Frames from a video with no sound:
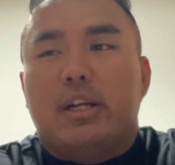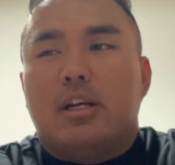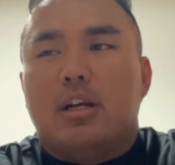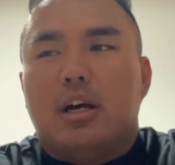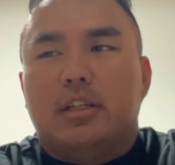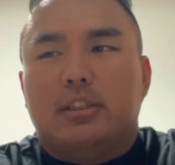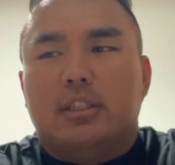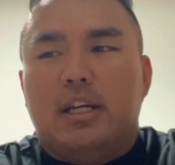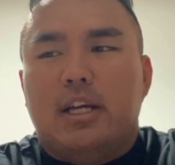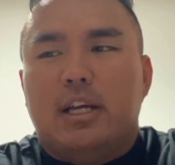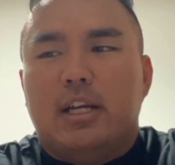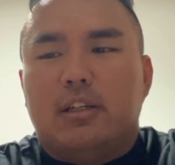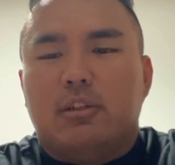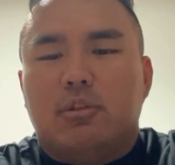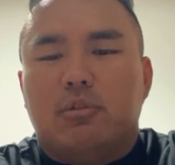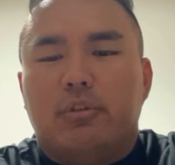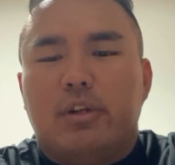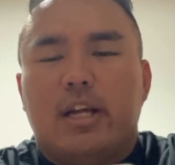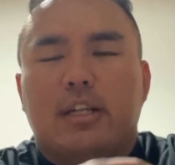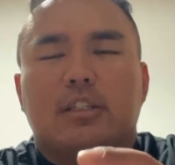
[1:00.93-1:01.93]
contact
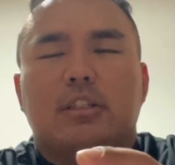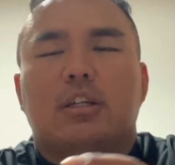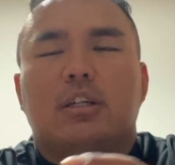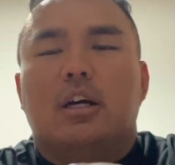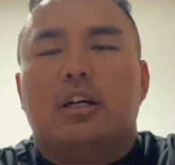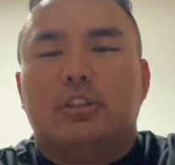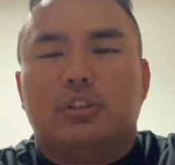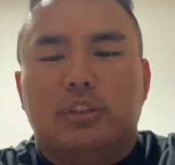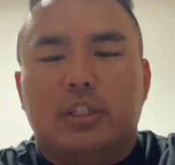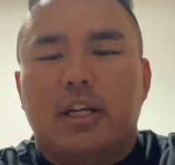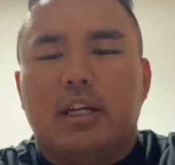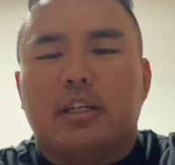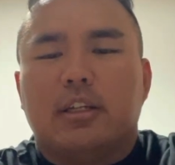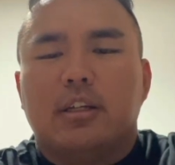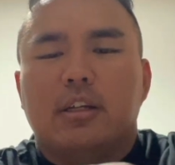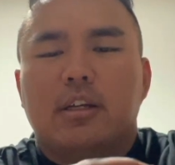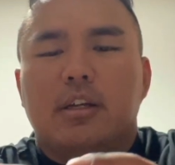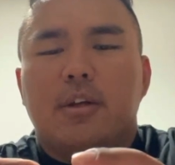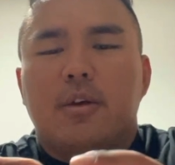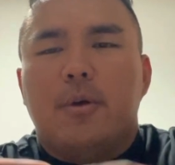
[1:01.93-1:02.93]
or react to contact.
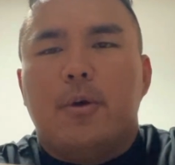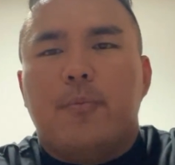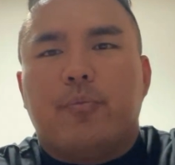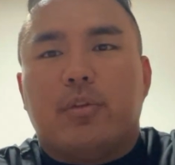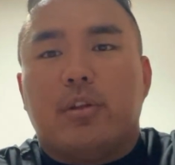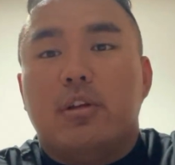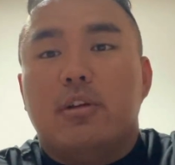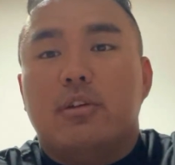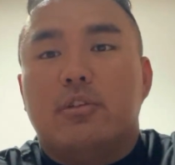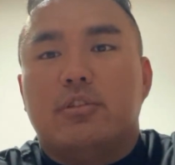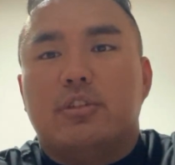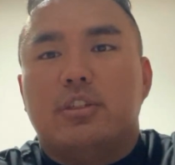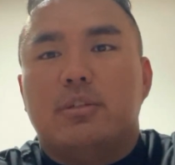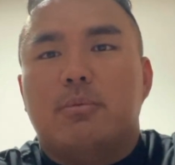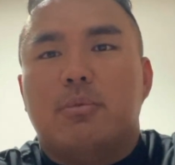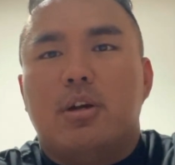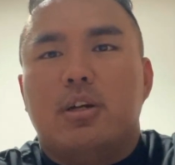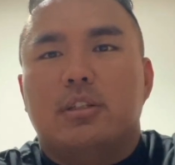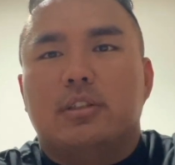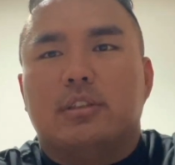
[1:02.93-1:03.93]
Your
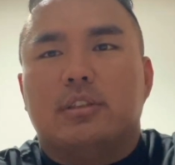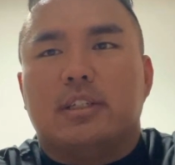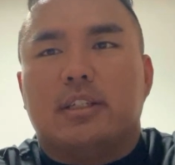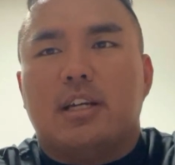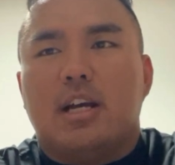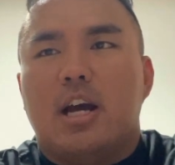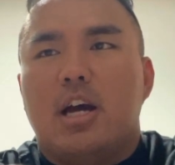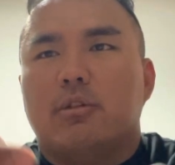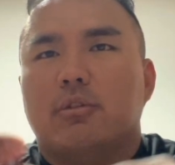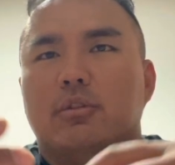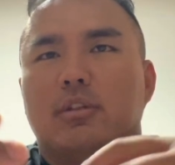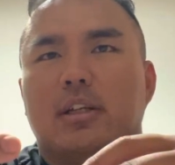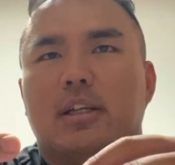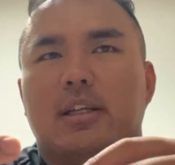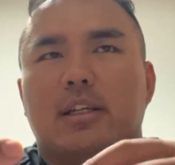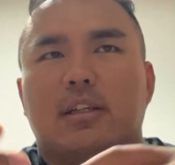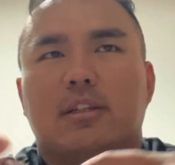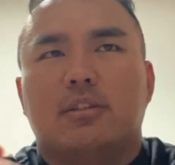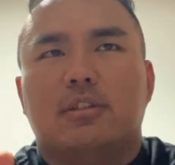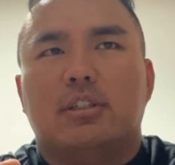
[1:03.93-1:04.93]
C-burn is like how to
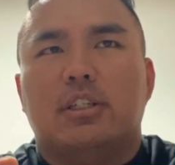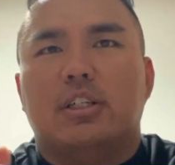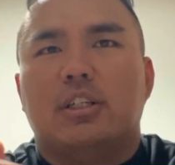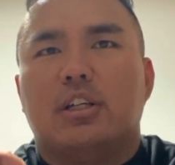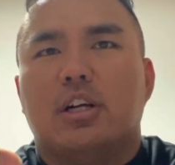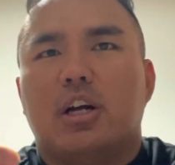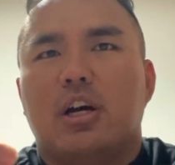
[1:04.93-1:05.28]
like clear,